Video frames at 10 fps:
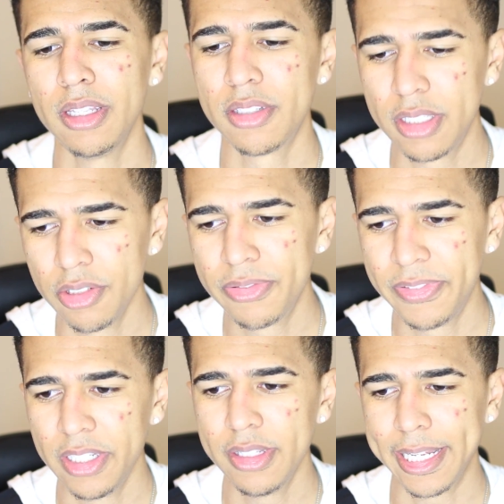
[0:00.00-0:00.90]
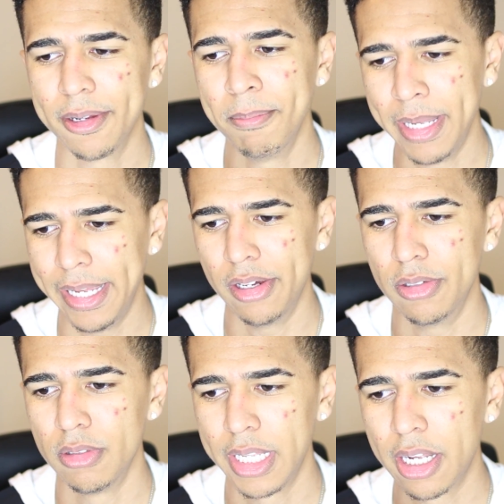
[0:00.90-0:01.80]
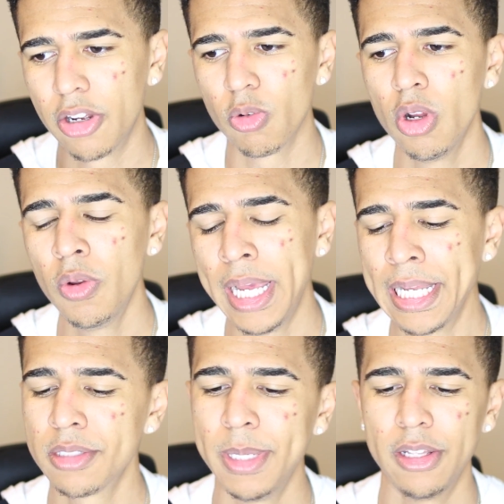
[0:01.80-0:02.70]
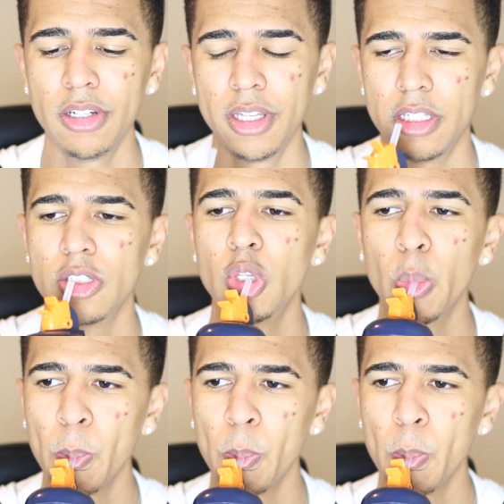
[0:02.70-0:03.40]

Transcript: still feel like a male, like a grown ass man? Look at this.